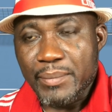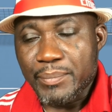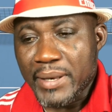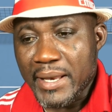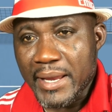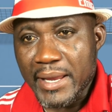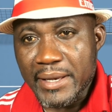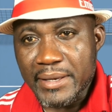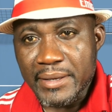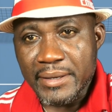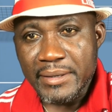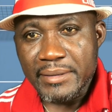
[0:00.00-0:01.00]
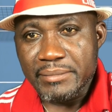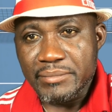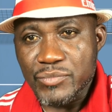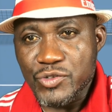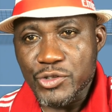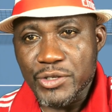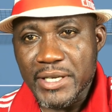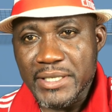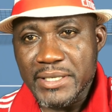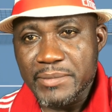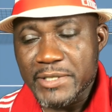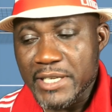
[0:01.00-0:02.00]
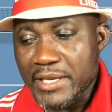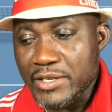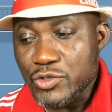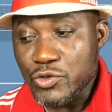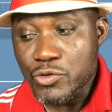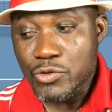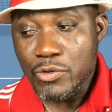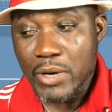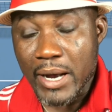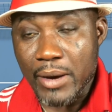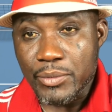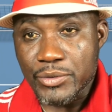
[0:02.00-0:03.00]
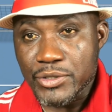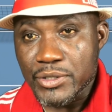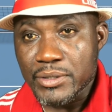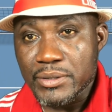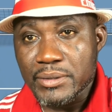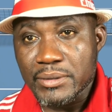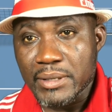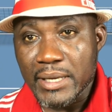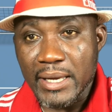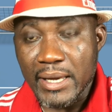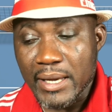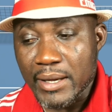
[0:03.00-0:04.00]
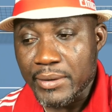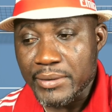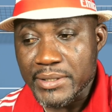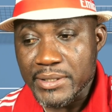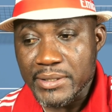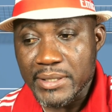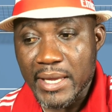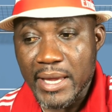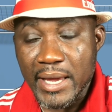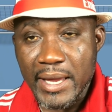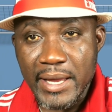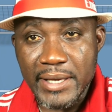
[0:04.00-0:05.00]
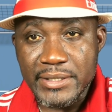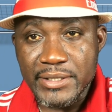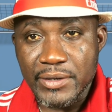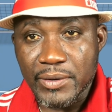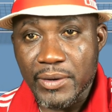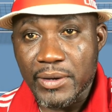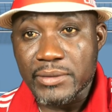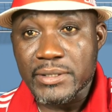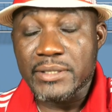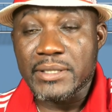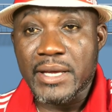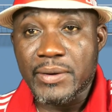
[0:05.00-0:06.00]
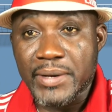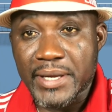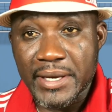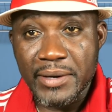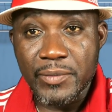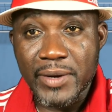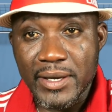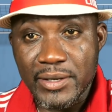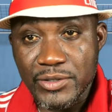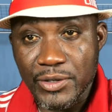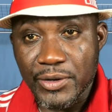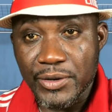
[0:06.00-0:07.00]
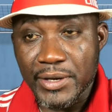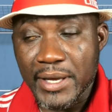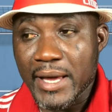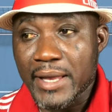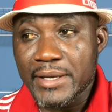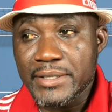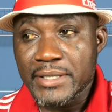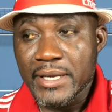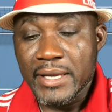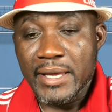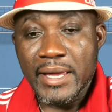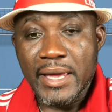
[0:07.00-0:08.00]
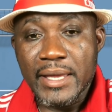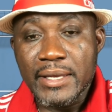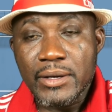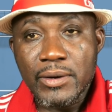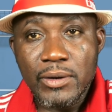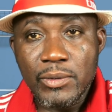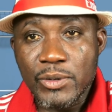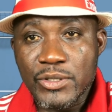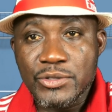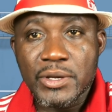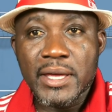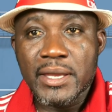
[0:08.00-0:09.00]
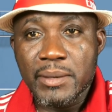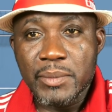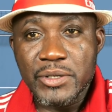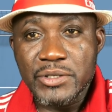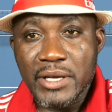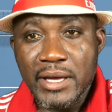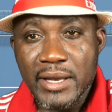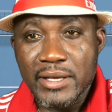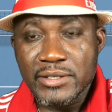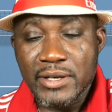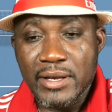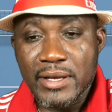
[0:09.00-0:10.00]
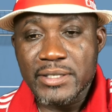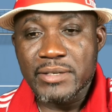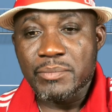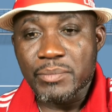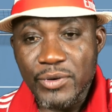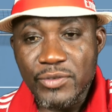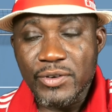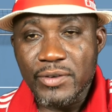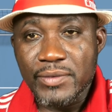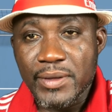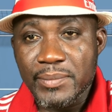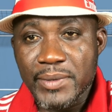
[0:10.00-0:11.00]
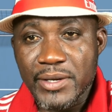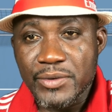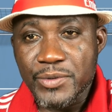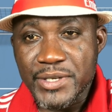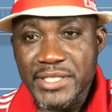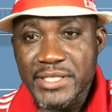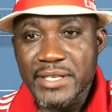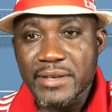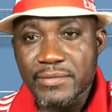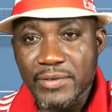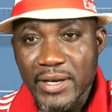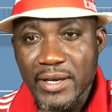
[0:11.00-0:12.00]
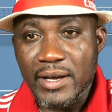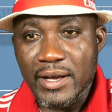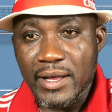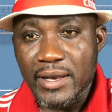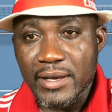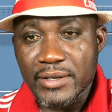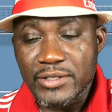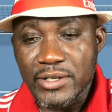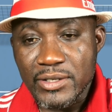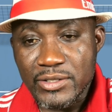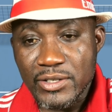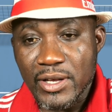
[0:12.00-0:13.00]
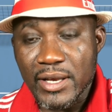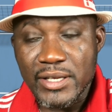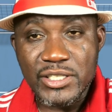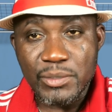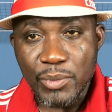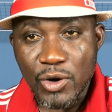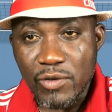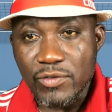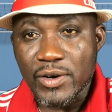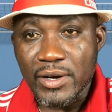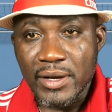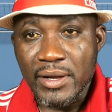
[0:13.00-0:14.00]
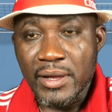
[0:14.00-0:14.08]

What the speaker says: played junior team tennis throughout until they are 18 or until they were getting ready to go to college, and the goal was to get them into college scholarship. Both of them did receive a college scholarship offer.